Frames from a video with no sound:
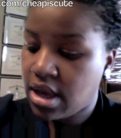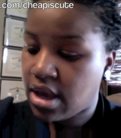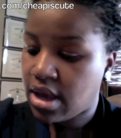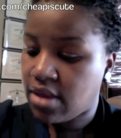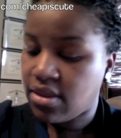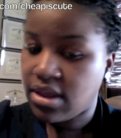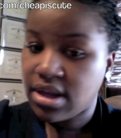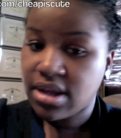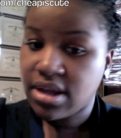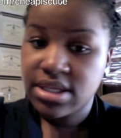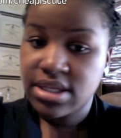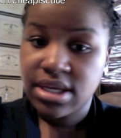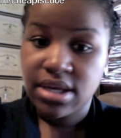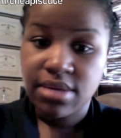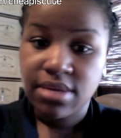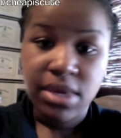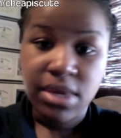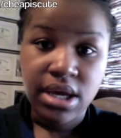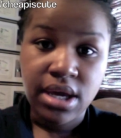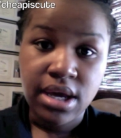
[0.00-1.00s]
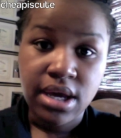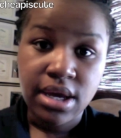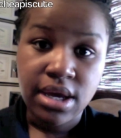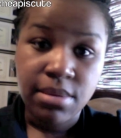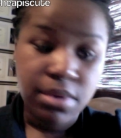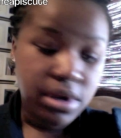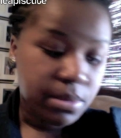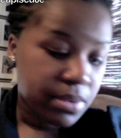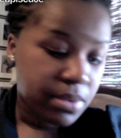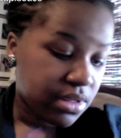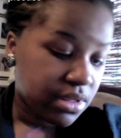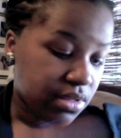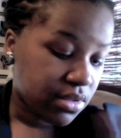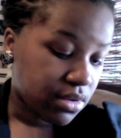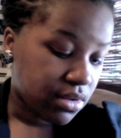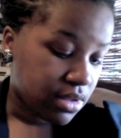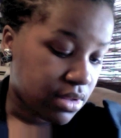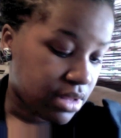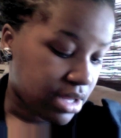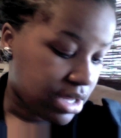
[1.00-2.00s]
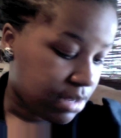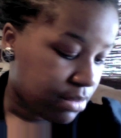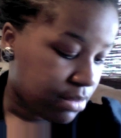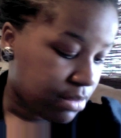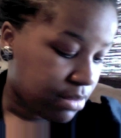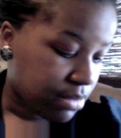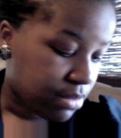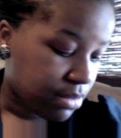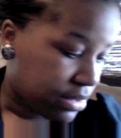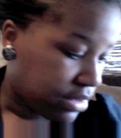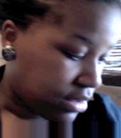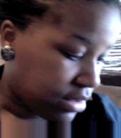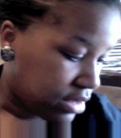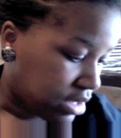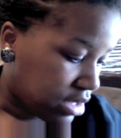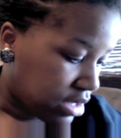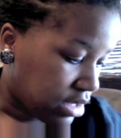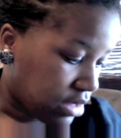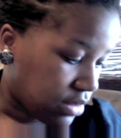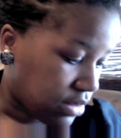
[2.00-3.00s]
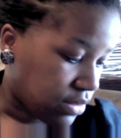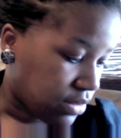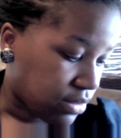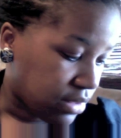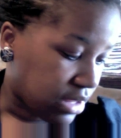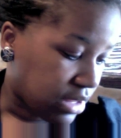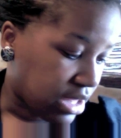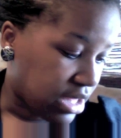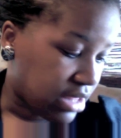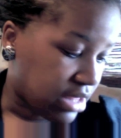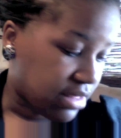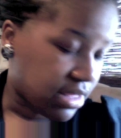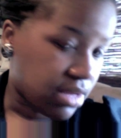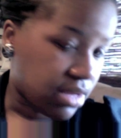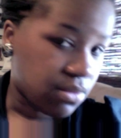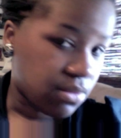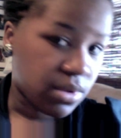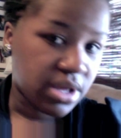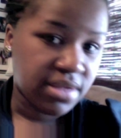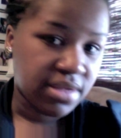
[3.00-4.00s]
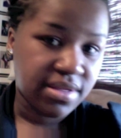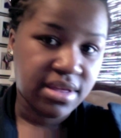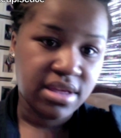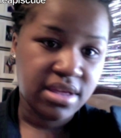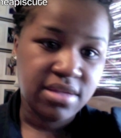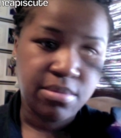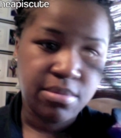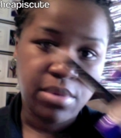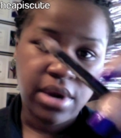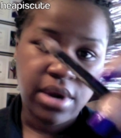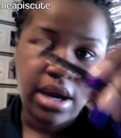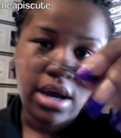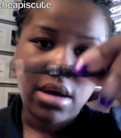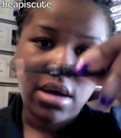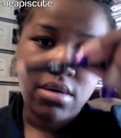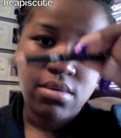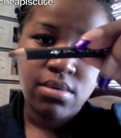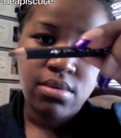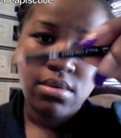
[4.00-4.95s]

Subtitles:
And then I take my eyebrow pencil, and the eyebrow pencil that I use is NYC's brow